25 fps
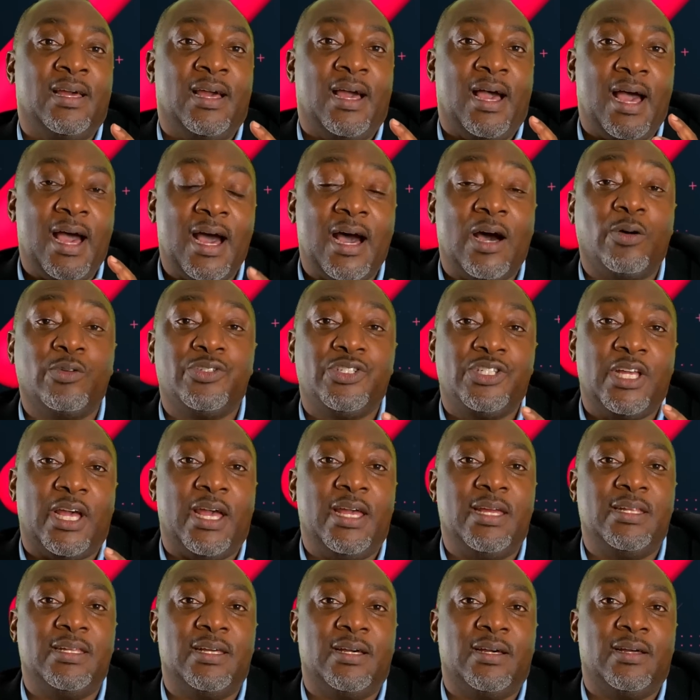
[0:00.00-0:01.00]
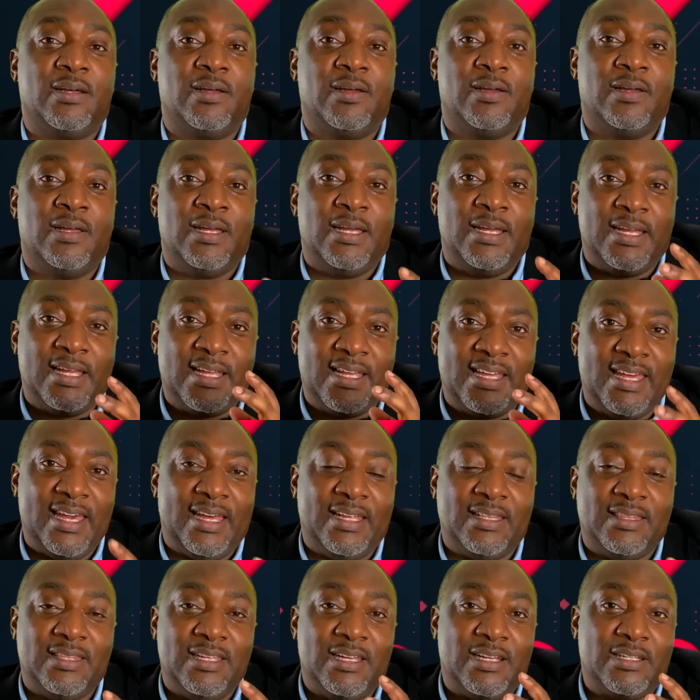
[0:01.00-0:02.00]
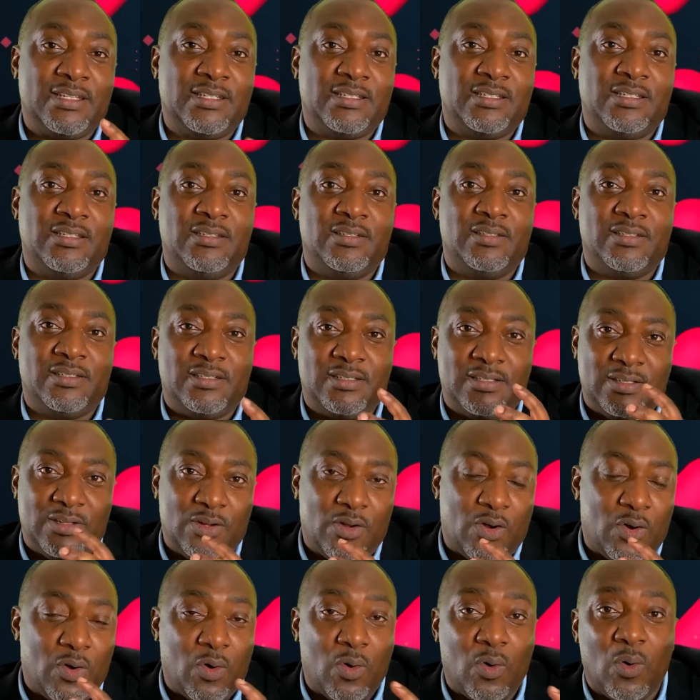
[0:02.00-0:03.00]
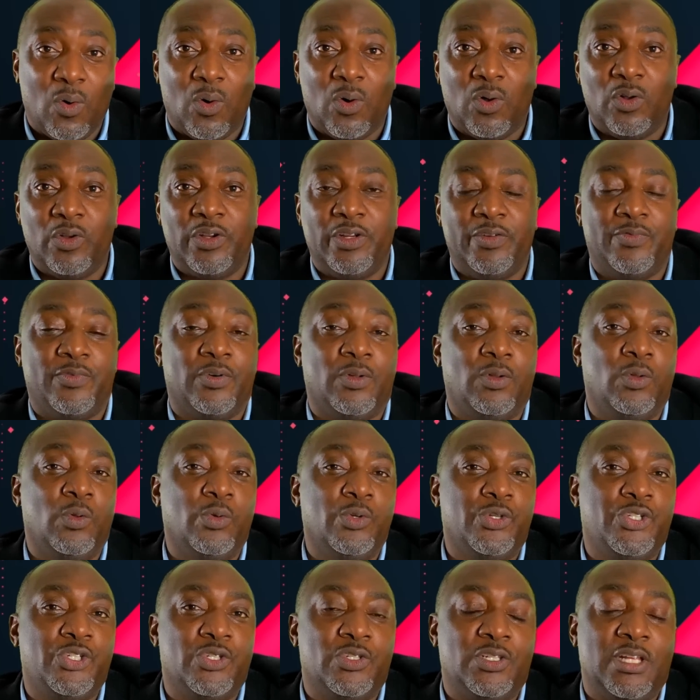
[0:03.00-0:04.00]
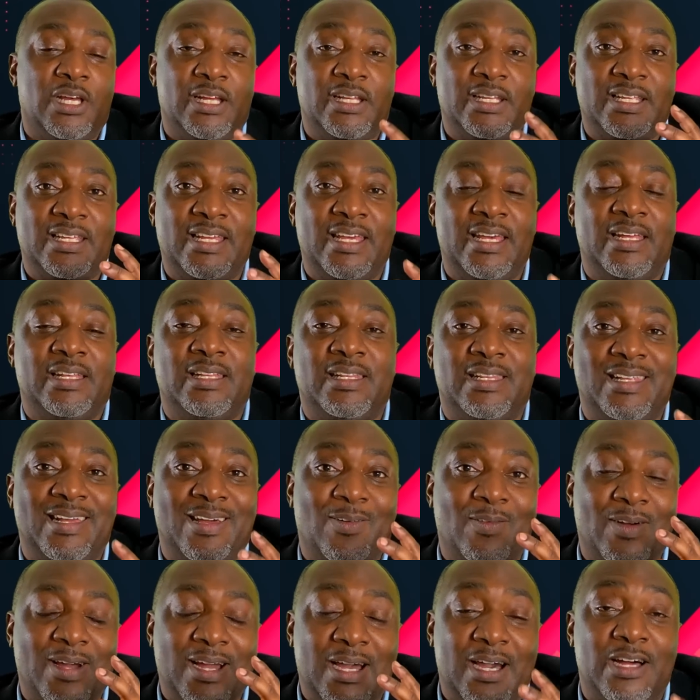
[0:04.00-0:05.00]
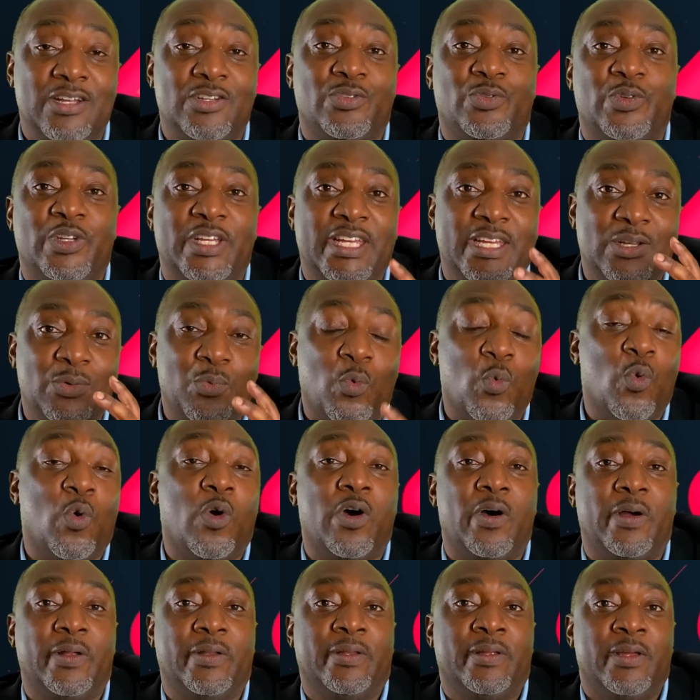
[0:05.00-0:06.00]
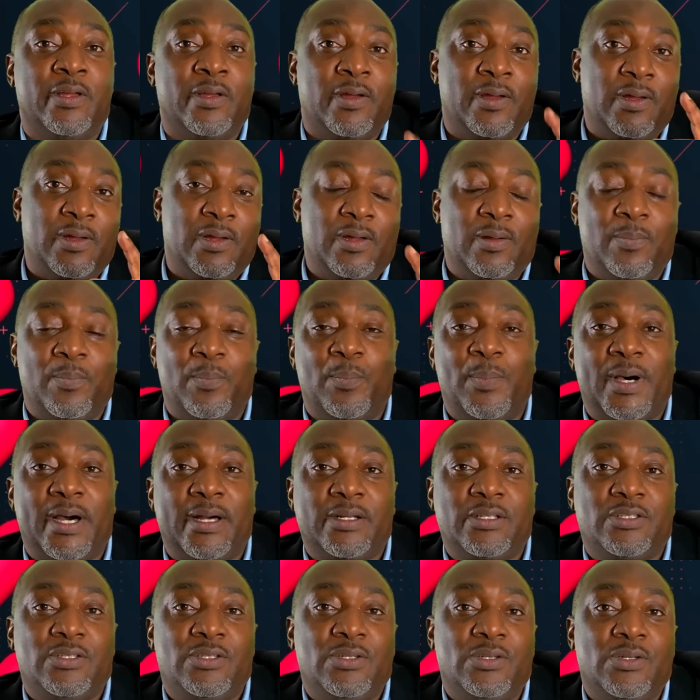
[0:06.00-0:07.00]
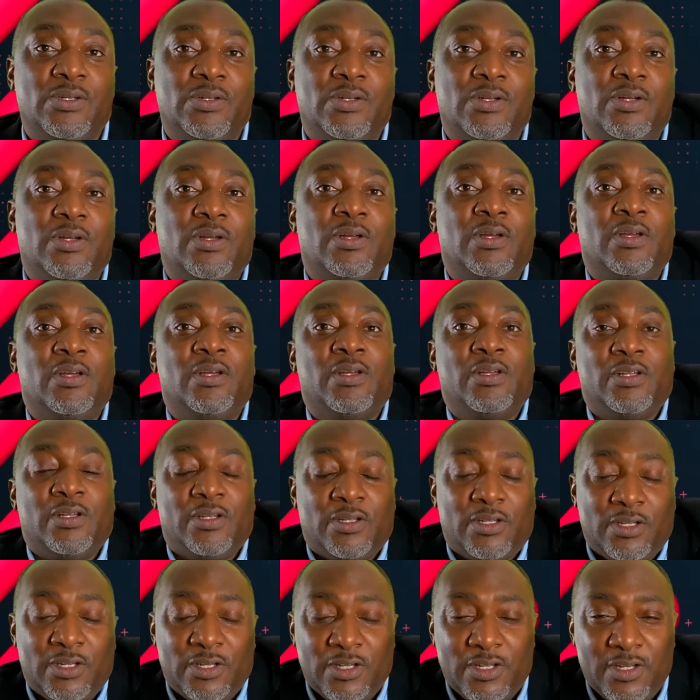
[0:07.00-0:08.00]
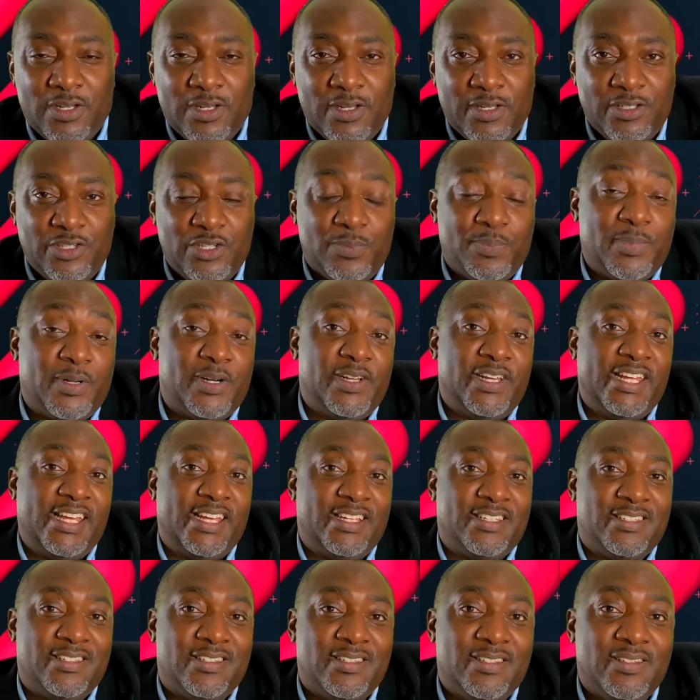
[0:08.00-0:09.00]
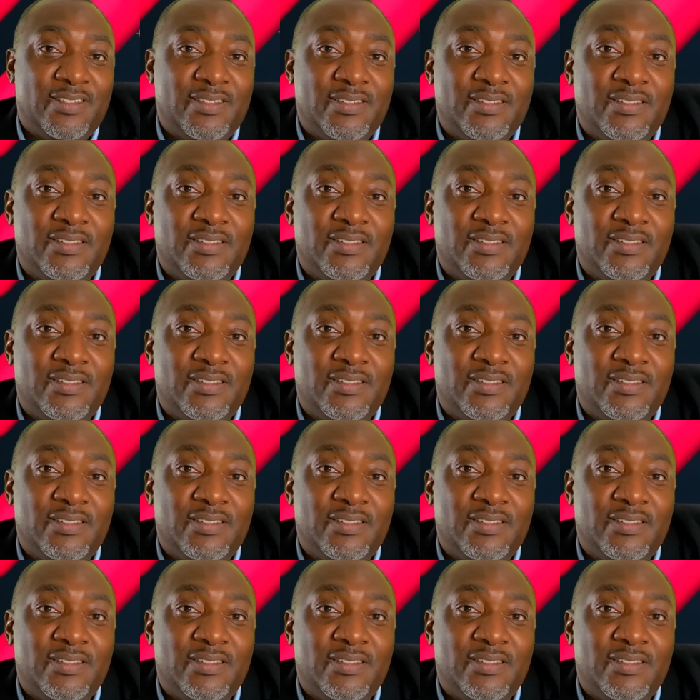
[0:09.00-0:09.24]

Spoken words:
how China get their all revolution and get their country in one back to Japanese